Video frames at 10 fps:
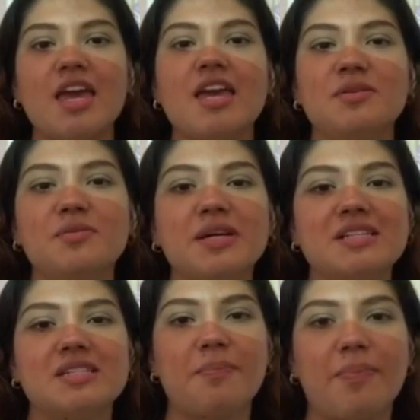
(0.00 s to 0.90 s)
It
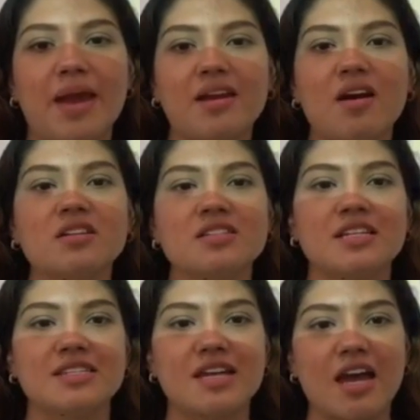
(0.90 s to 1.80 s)
will depend on
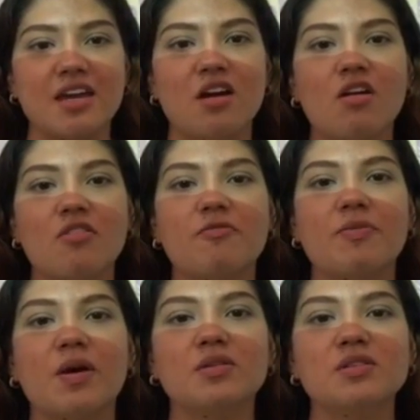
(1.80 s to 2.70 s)
the type of
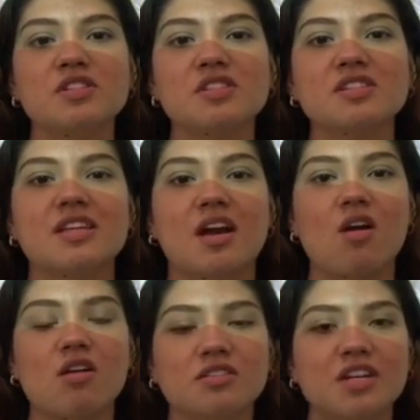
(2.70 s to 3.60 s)
products, the
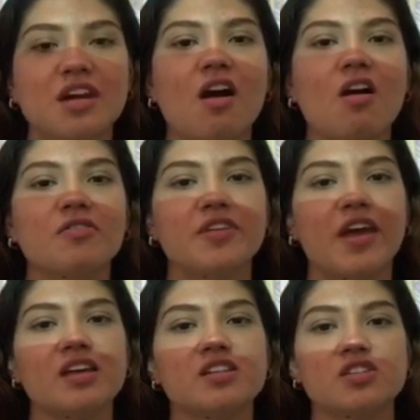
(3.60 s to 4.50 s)
country of
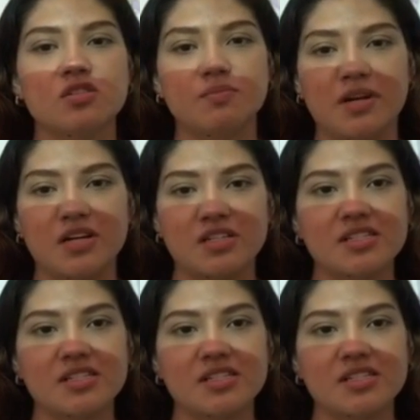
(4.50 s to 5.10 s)
the suppliers,